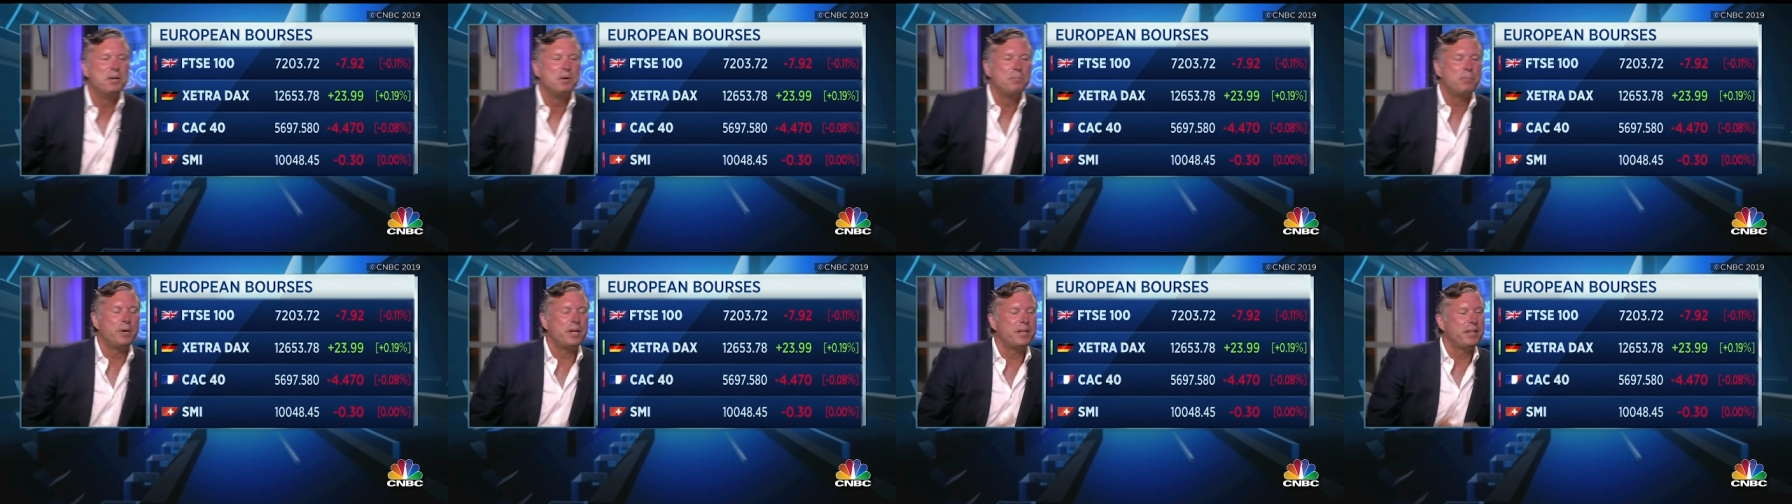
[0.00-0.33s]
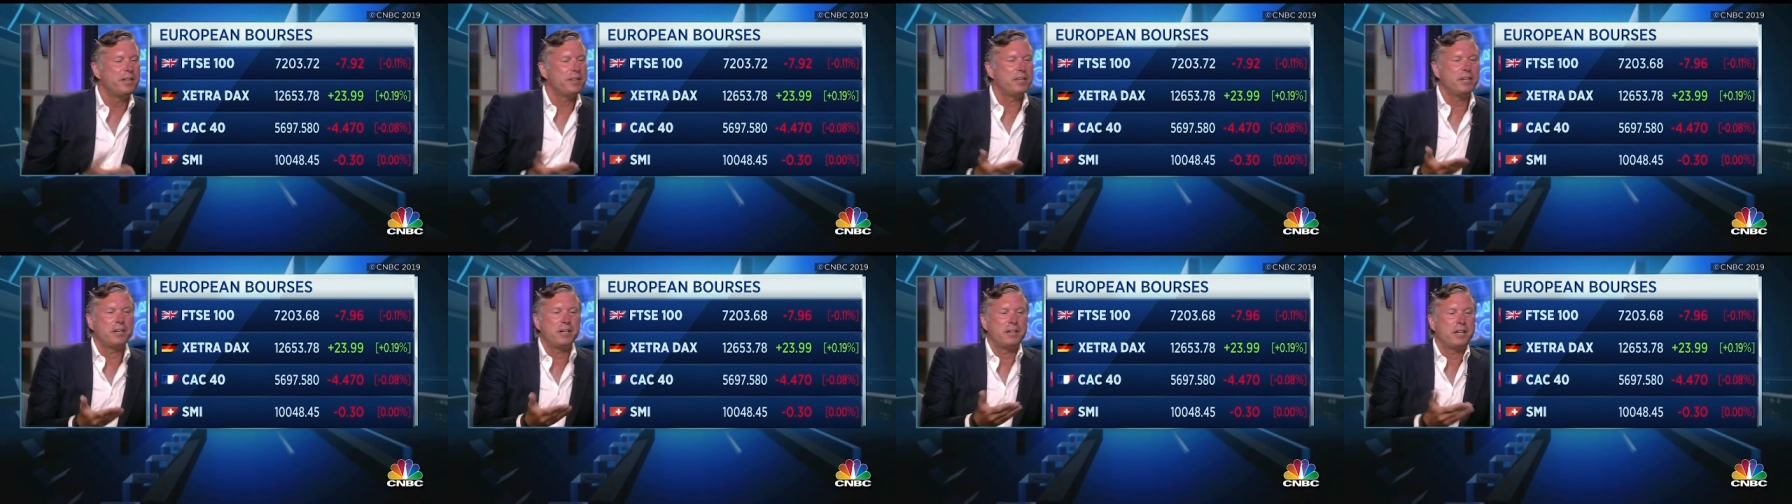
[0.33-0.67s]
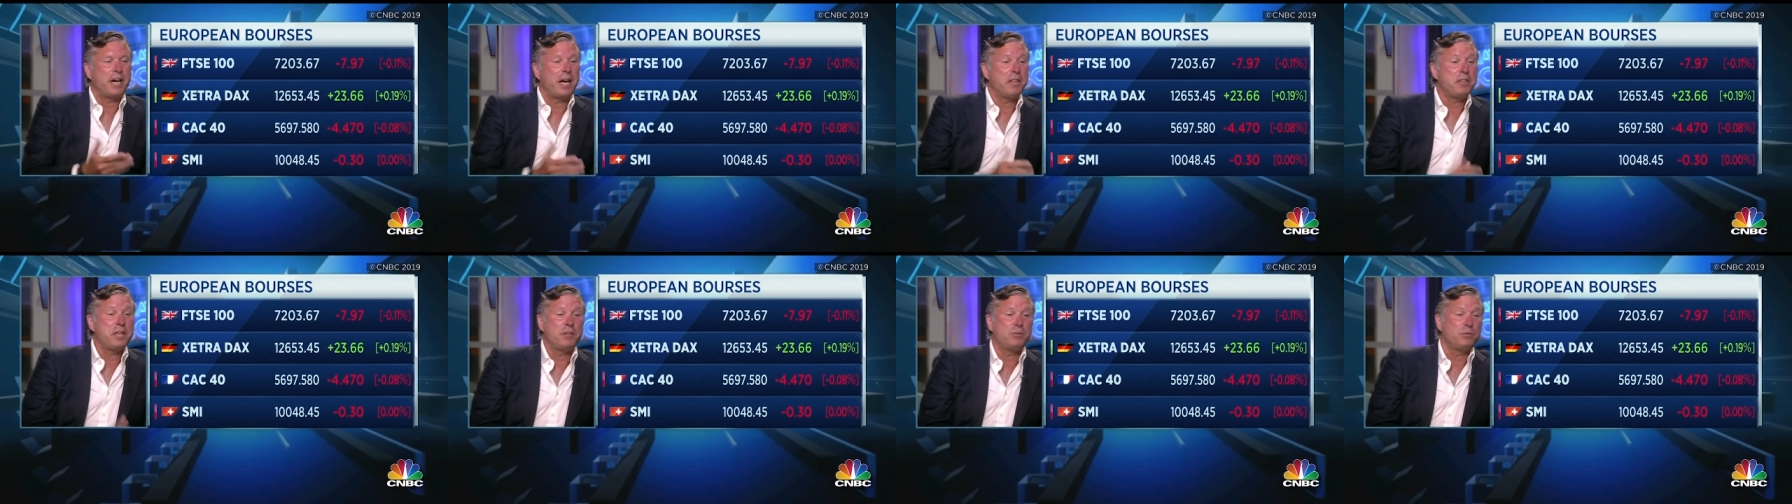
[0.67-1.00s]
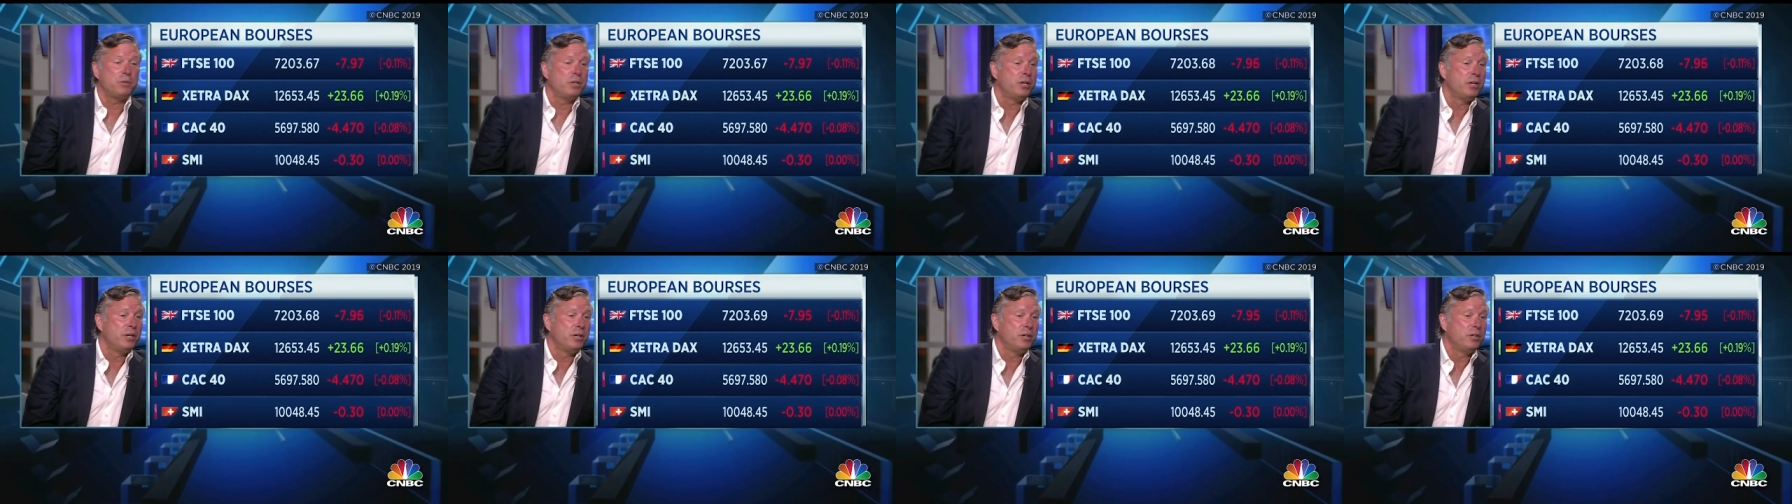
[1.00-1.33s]
But I think
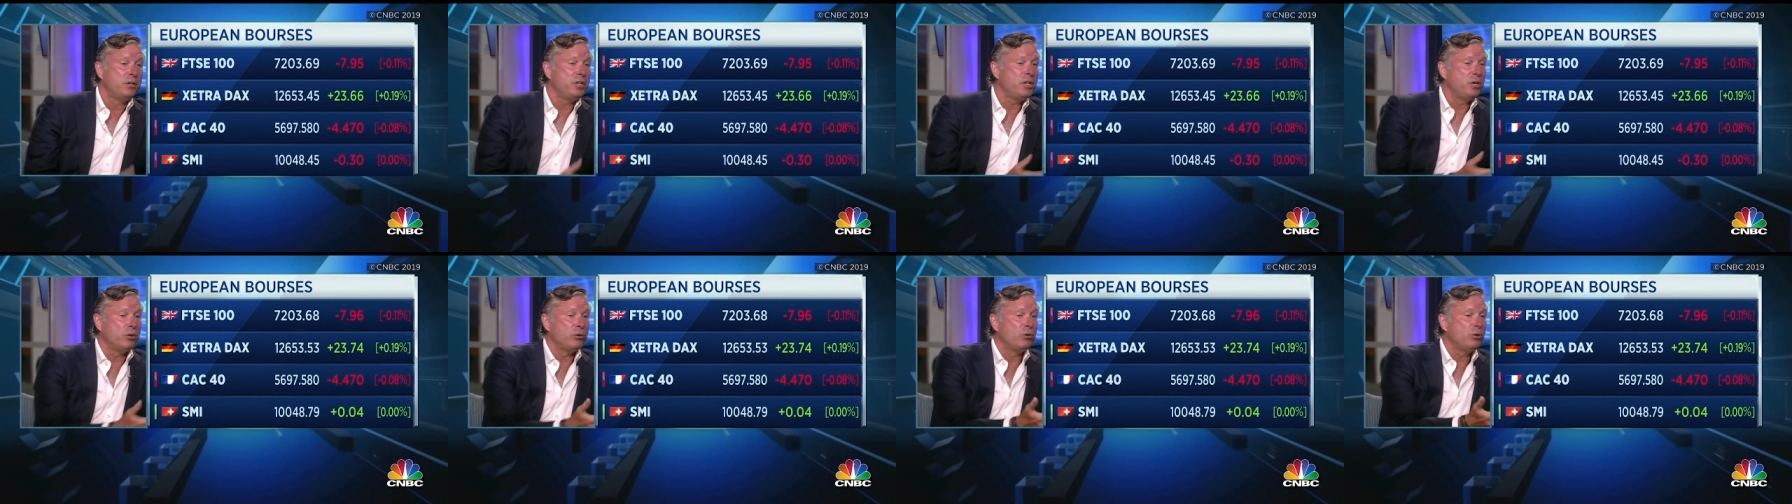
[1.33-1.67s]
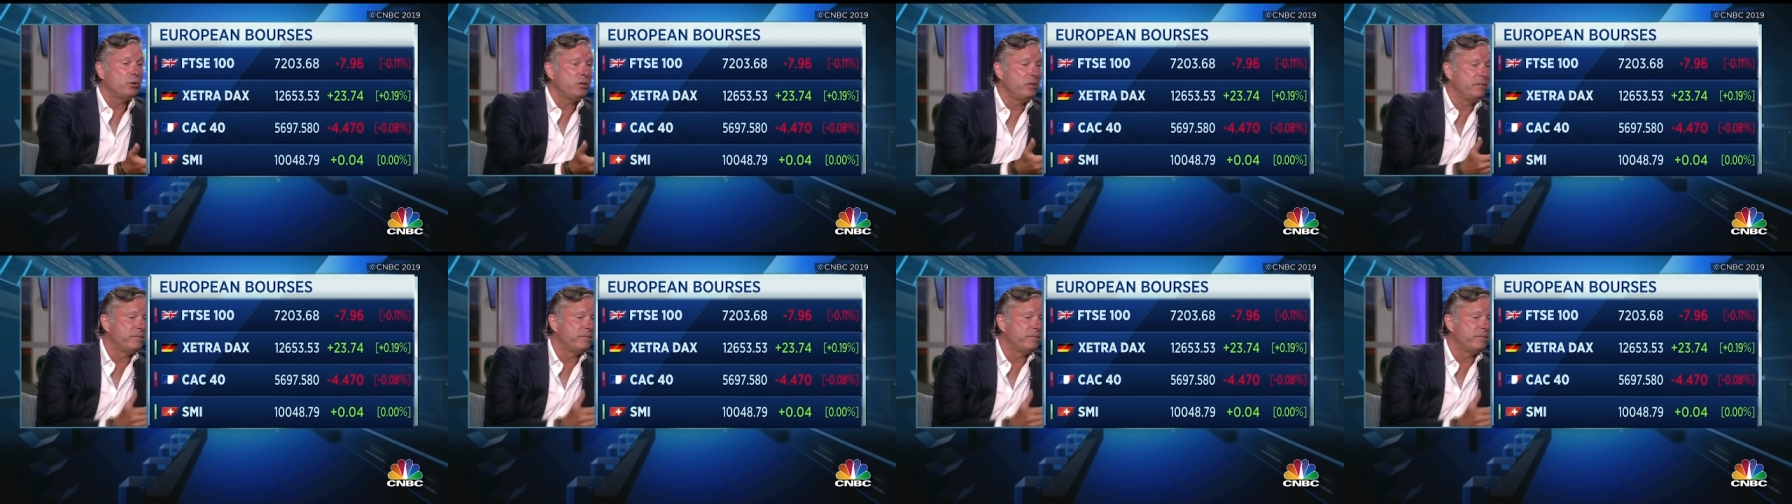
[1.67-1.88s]
looking